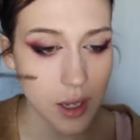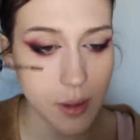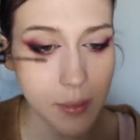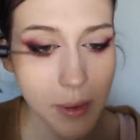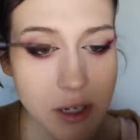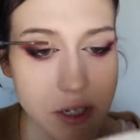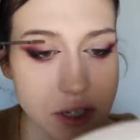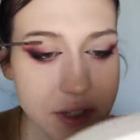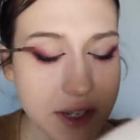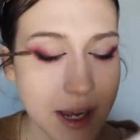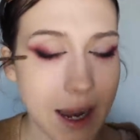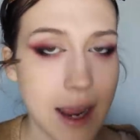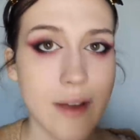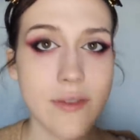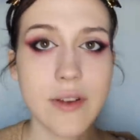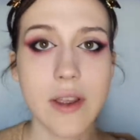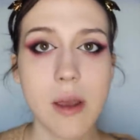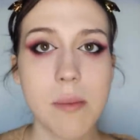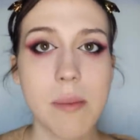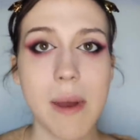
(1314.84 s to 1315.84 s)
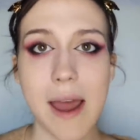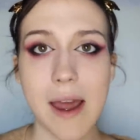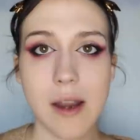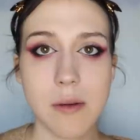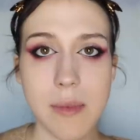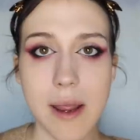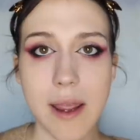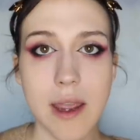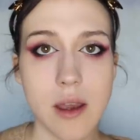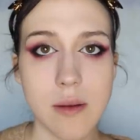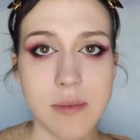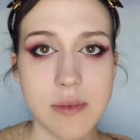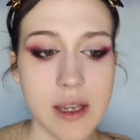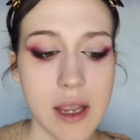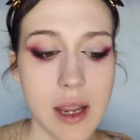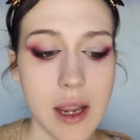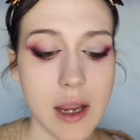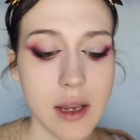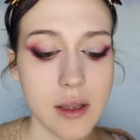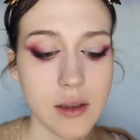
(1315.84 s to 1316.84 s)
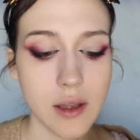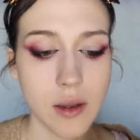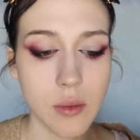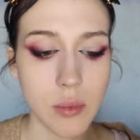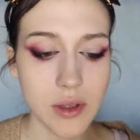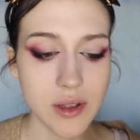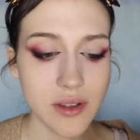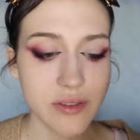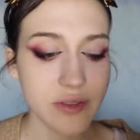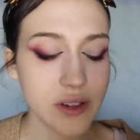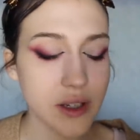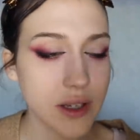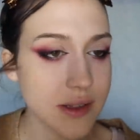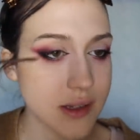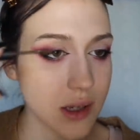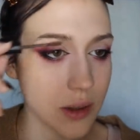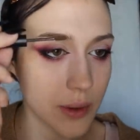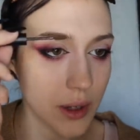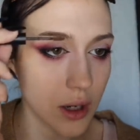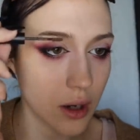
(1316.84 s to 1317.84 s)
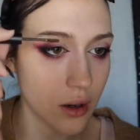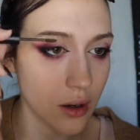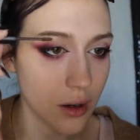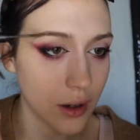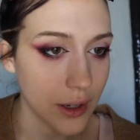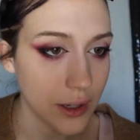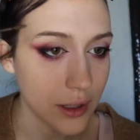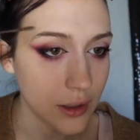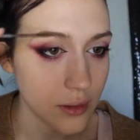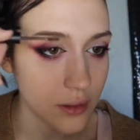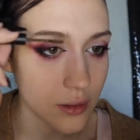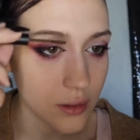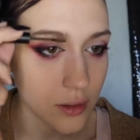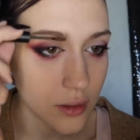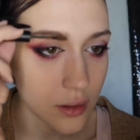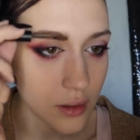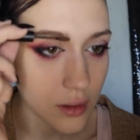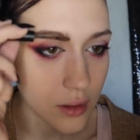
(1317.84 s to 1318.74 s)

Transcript: Am I just having a bad makeup day? Like, what the fuck is going on?